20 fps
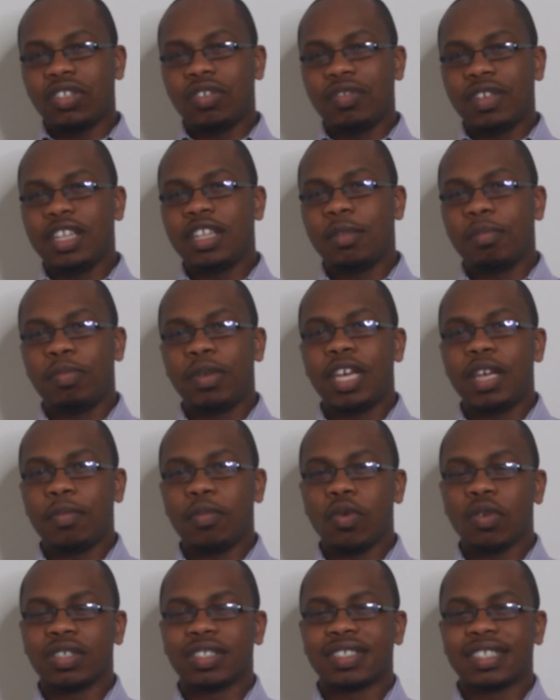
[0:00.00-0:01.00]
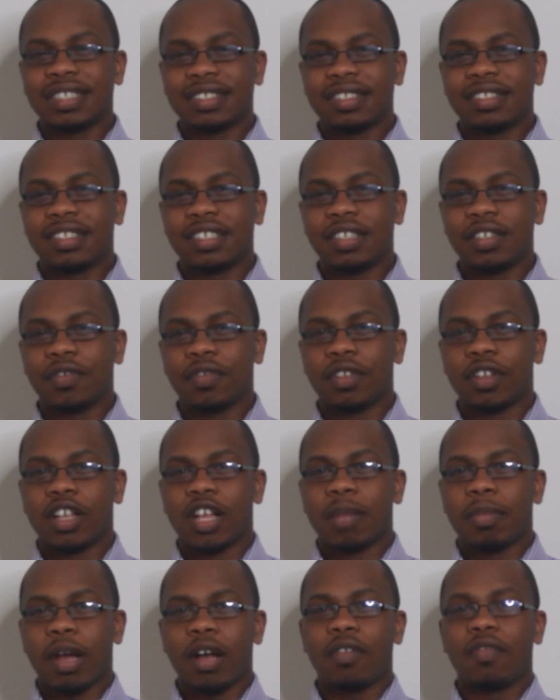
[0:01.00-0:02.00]
you need to be more sensitive
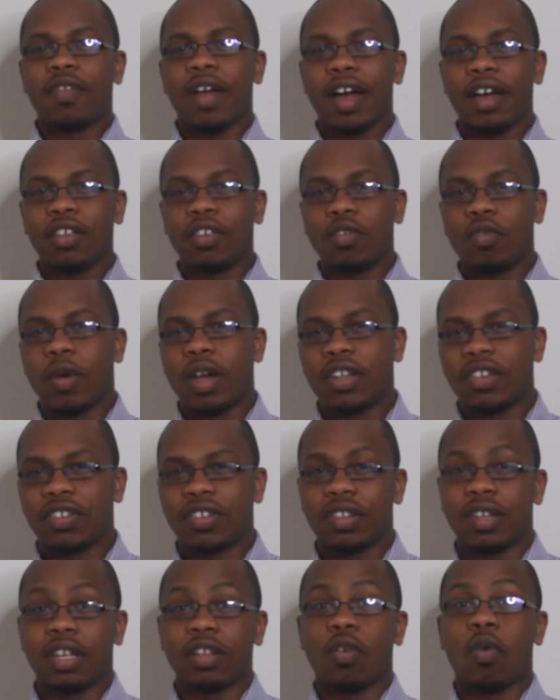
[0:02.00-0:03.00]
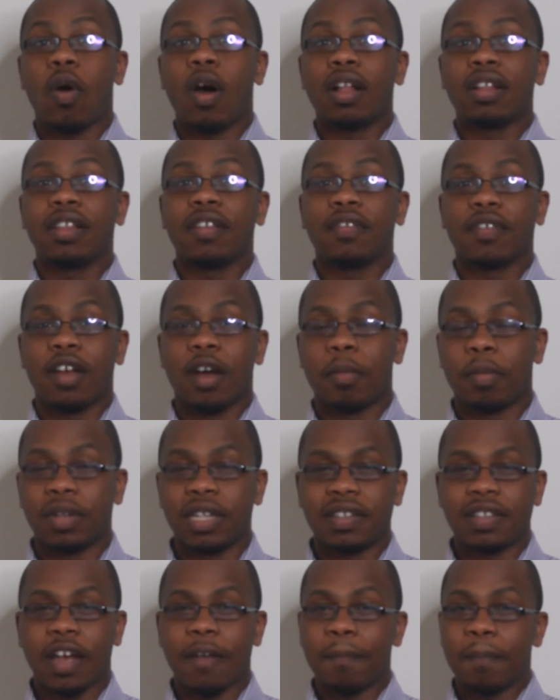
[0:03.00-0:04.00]
about valuation and quality of
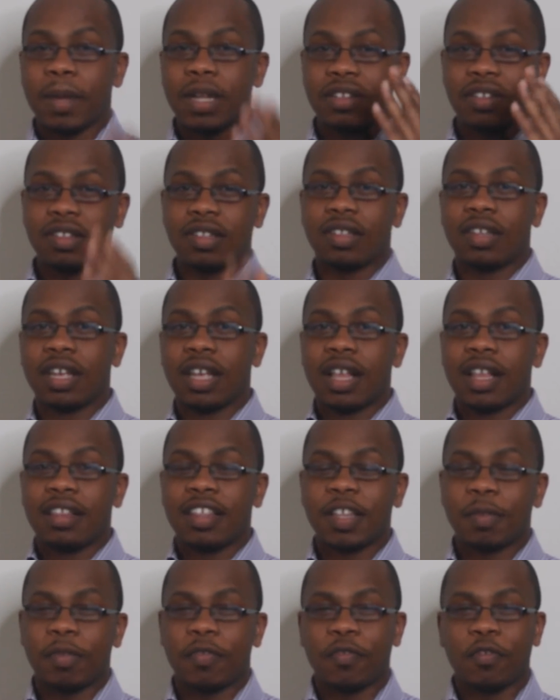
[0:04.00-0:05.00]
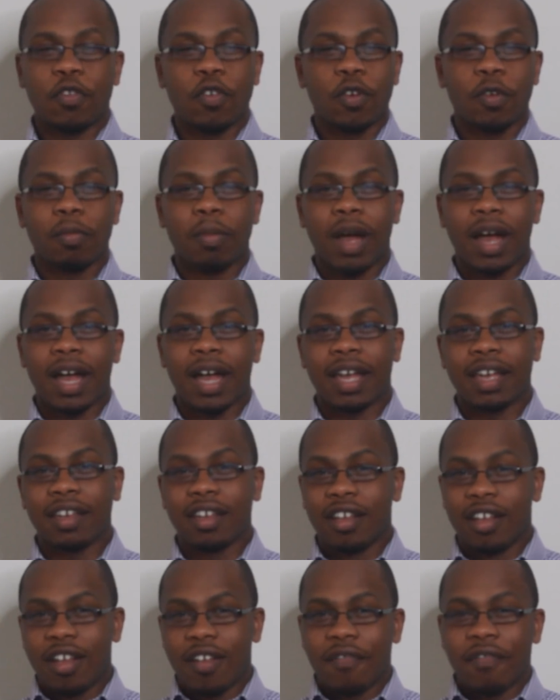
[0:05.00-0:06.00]
companies. I've mentioned this before in
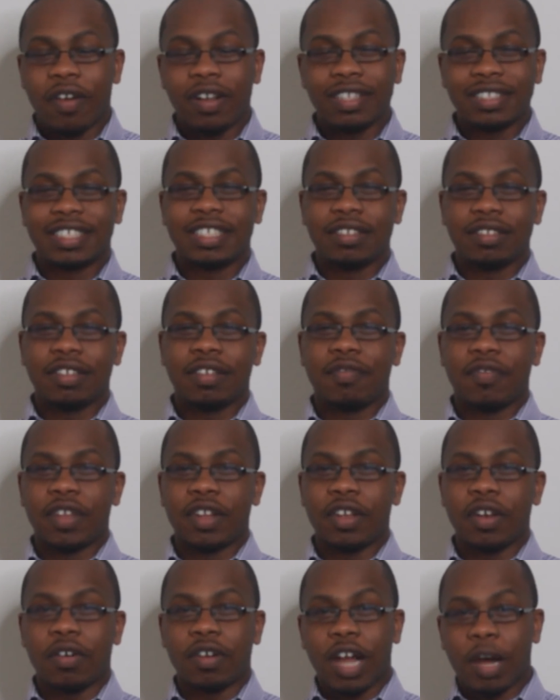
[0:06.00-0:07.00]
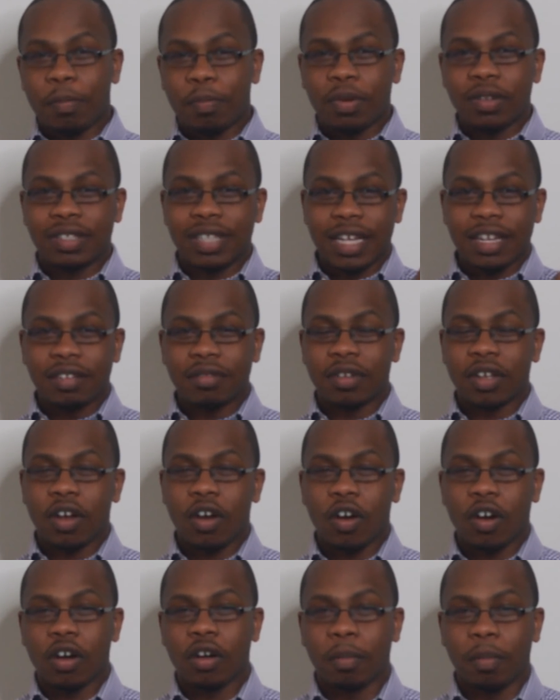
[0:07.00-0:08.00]
my volatility video, and I'll put that in the
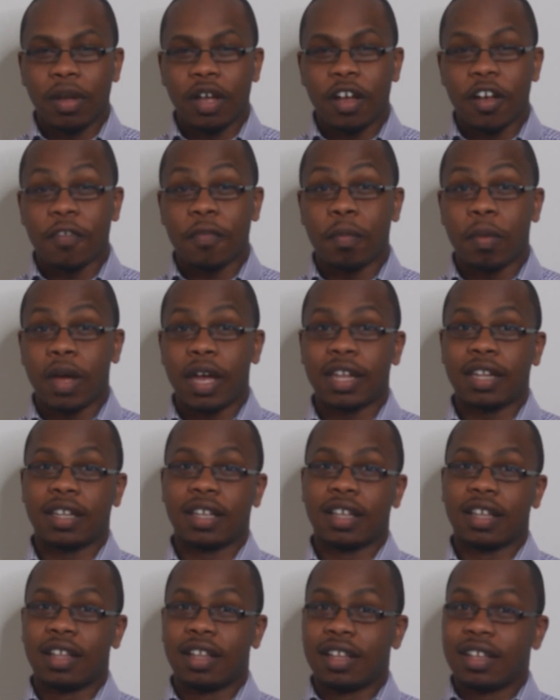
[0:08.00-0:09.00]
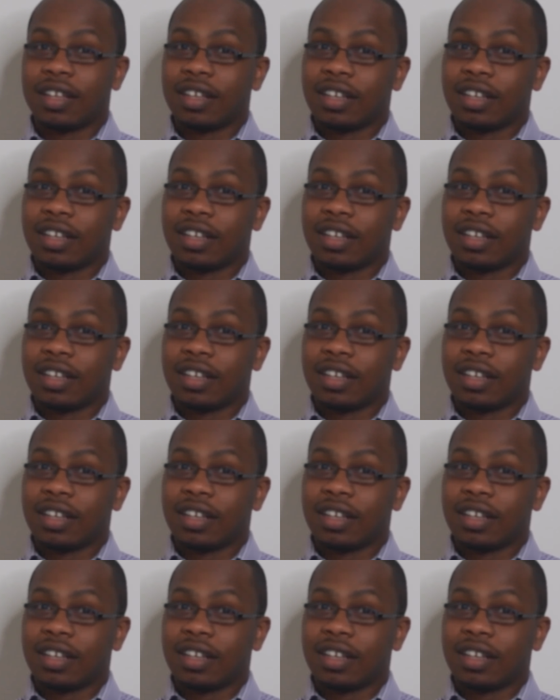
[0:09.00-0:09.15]
card above, but